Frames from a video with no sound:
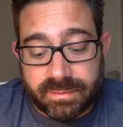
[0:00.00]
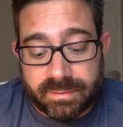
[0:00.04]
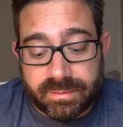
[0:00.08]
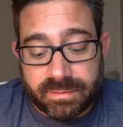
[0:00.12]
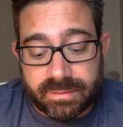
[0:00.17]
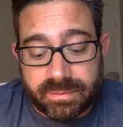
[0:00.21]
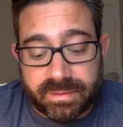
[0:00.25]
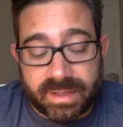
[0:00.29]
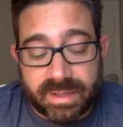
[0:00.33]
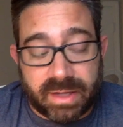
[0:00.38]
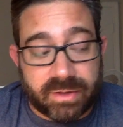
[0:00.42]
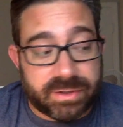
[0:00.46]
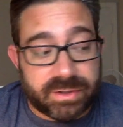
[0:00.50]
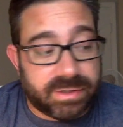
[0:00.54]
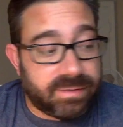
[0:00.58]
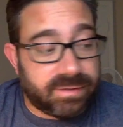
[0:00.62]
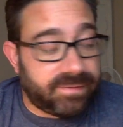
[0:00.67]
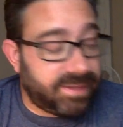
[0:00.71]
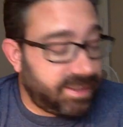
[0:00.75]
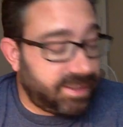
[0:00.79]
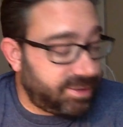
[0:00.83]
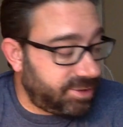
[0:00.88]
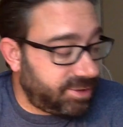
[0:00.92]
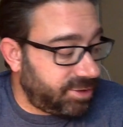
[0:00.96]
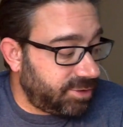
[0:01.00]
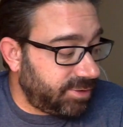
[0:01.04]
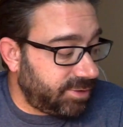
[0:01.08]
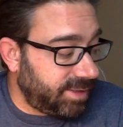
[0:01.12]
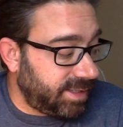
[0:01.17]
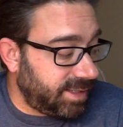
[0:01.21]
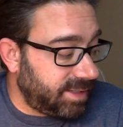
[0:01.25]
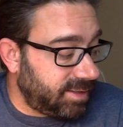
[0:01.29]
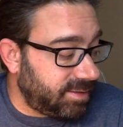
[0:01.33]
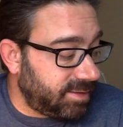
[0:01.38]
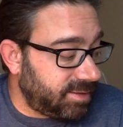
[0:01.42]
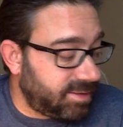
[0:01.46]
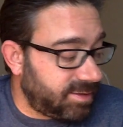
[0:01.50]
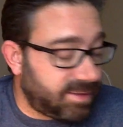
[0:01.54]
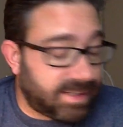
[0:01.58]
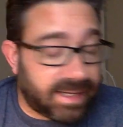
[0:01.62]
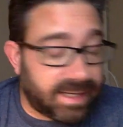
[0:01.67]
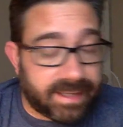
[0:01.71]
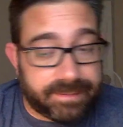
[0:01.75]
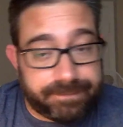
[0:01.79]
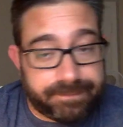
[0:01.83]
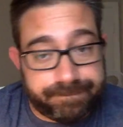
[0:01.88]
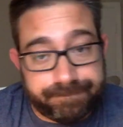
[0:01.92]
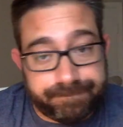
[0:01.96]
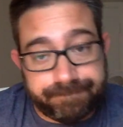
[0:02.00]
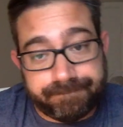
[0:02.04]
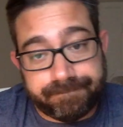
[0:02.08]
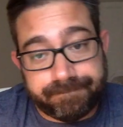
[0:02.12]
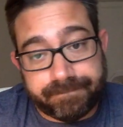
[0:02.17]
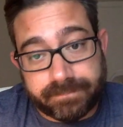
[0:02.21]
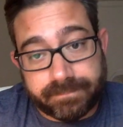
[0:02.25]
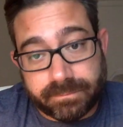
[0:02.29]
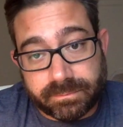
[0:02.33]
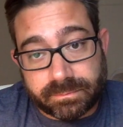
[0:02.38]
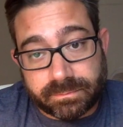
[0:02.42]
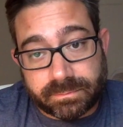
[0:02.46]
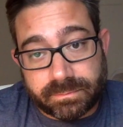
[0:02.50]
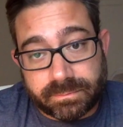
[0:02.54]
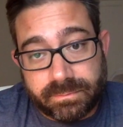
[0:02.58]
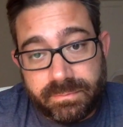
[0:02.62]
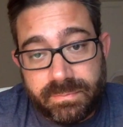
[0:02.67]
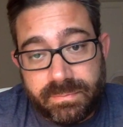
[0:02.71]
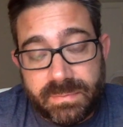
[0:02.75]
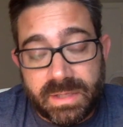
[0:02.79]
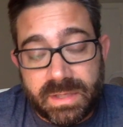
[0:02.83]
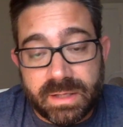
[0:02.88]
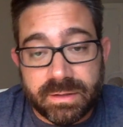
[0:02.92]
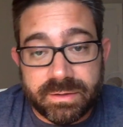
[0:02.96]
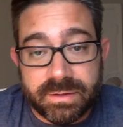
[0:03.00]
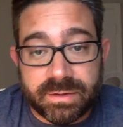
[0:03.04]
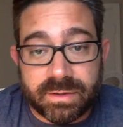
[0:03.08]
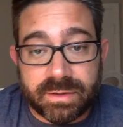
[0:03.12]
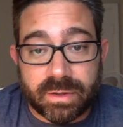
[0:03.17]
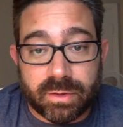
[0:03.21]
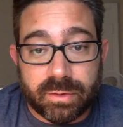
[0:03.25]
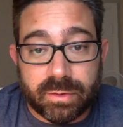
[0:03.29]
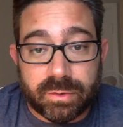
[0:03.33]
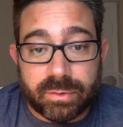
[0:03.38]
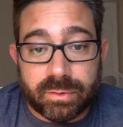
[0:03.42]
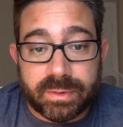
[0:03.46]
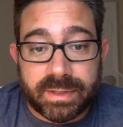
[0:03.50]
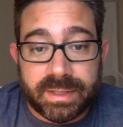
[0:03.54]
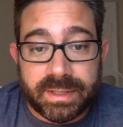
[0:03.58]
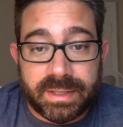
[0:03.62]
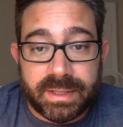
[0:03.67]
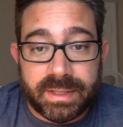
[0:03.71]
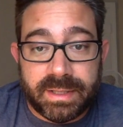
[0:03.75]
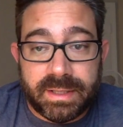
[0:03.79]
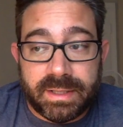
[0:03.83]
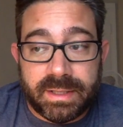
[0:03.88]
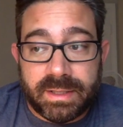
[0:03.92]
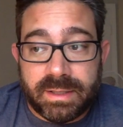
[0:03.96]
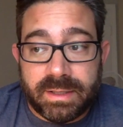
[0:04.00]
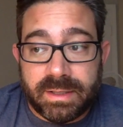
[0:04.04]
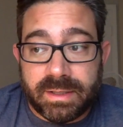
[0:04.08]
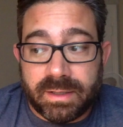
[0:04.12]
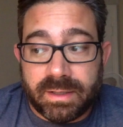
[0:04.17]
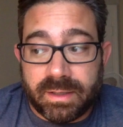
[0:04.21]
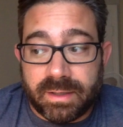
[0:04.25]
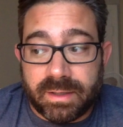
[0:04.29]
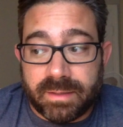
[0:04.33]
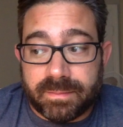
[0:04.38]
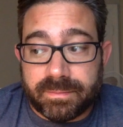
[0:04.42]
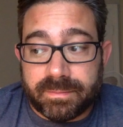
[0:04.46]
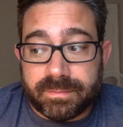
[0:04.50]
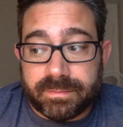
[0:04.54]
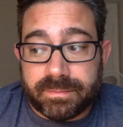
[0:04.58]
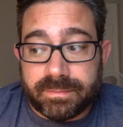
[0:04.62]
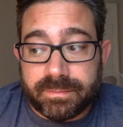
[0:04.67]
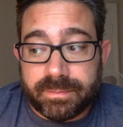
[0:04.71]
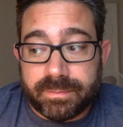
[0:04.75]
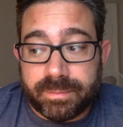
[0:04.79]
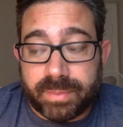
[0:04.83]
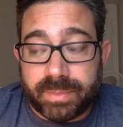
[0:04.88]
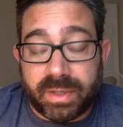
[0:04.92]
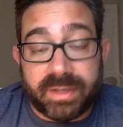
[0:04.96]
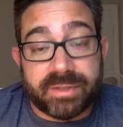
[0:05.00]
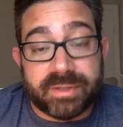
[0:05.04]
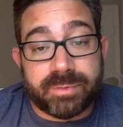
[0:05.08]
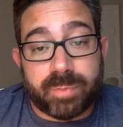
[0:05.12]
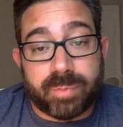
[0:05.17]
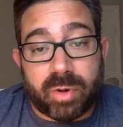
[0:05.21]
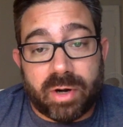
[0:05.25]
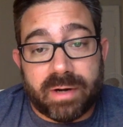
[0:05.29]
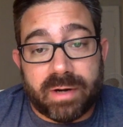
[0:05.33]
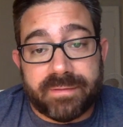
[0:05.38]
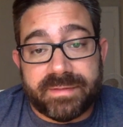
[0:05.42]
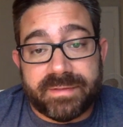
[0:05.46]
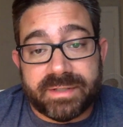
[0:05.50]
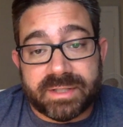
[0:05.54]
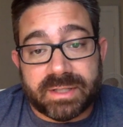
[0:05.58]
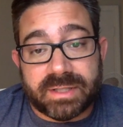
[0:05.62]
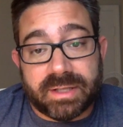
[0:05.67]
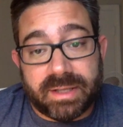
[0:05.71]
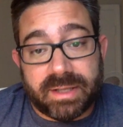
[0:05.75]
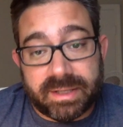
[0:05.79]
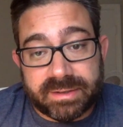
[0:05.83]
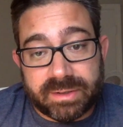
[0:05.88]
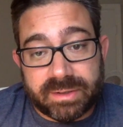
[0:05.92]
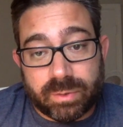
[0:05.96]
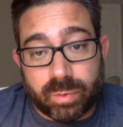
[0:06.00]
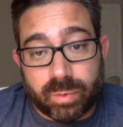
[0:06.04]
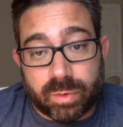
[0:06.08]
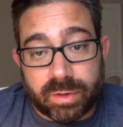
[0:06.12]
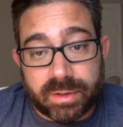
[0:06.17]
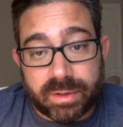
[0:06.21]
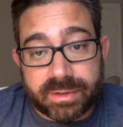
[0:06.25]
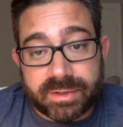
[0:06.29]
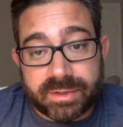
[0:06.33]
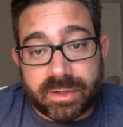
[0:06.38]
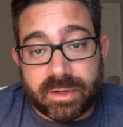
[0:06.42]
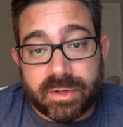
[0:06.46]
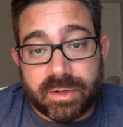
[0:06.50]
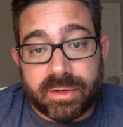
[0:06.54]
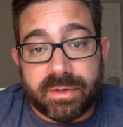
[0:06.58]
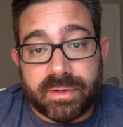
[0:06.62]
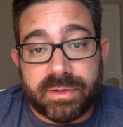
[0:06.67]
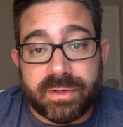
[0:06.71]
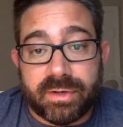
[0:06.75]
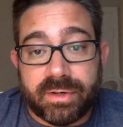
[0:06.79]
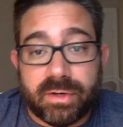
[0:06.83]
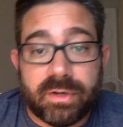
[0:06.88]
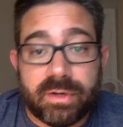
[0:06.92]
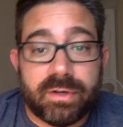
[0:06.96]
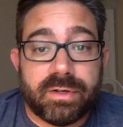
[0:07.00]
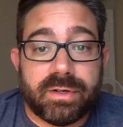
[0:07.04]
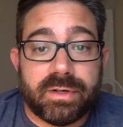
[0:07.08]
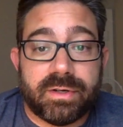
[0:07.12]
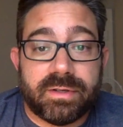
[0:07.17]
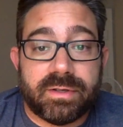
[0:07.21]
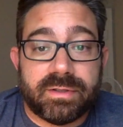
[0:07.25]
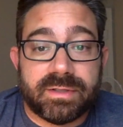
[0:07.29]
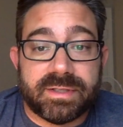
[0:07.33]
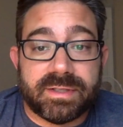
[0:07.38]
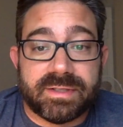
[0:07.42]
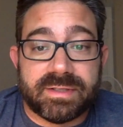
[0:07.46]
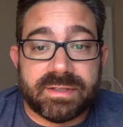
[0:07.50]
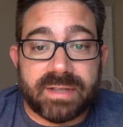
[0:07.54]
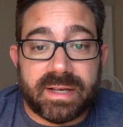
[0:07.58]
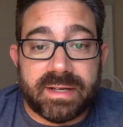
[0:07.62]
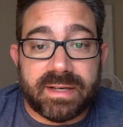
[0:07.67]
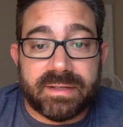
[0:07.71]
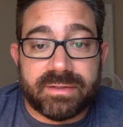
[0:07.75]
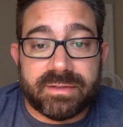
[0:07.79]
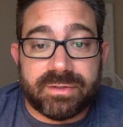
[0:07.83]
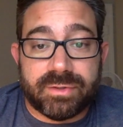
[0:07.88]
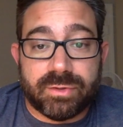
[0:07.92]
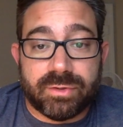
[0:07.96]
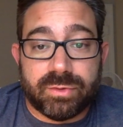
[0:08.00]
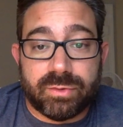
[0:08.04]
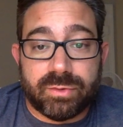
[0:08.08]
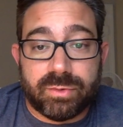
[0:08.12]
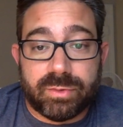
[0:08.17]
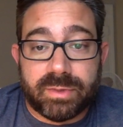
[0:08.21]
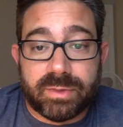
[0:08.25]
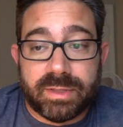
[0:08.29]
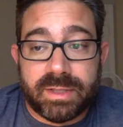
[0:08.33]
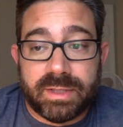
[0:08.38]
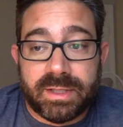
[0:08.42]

theology of history instead. So, um, but as part of his collected works, Herder and Herder decided to